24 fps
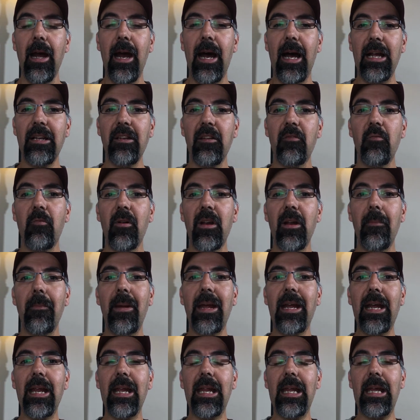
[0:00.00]
I just want to
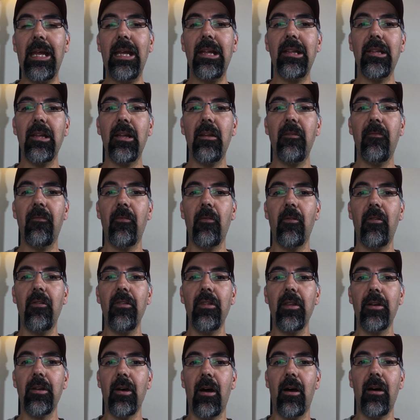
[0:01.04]
make it easy for
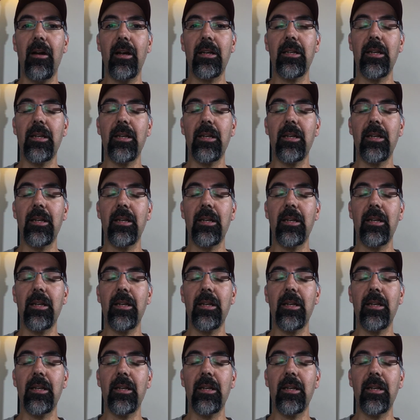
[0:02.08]
the dog